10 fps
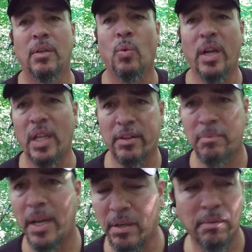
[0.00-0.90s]
White
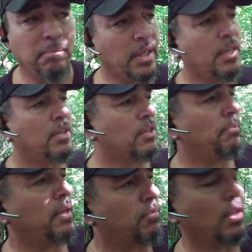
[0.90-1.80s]
lives matter because they're
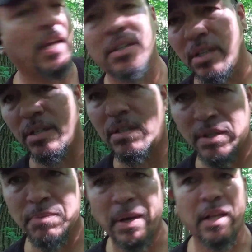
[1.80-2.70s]
being brutalized in the
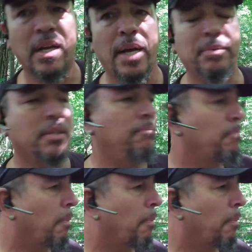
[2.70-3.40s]
streets by the cops.